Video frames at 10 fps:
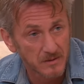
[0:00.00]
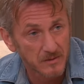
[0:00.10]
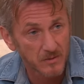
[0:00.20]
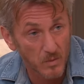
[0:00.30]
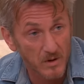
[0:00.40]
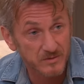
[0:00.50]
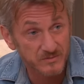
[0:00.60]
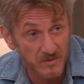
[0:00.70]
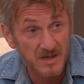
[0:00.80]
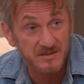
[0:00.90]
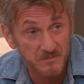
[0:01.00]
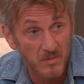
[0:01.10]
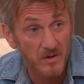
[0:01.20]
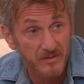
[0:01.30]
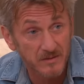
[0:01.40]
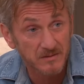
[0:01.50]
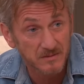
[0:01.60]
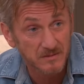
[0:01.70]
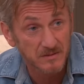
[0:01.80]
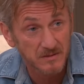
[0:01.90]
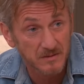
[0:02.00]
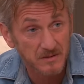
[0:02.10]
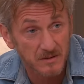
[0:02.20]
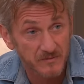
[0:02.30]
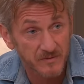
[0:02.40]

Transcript: The water's rising, Martha. Can